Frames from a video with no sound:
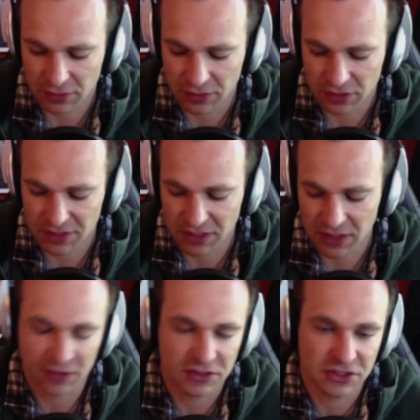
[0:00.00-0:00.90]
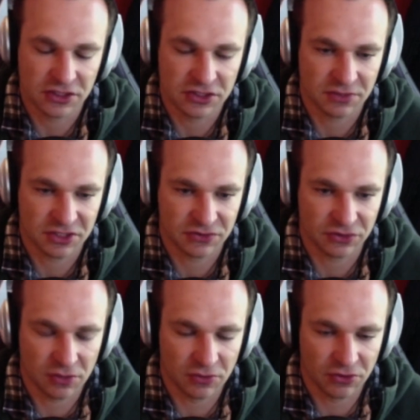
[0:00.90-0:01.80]
to be connected to this Marshfield
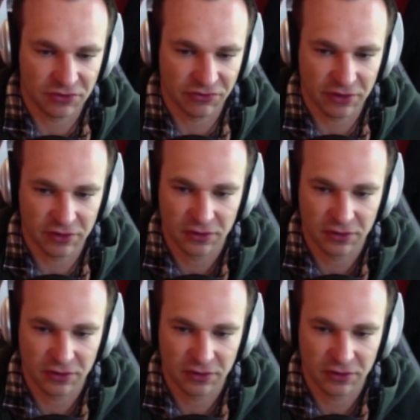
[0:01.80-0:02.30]
Community Fund?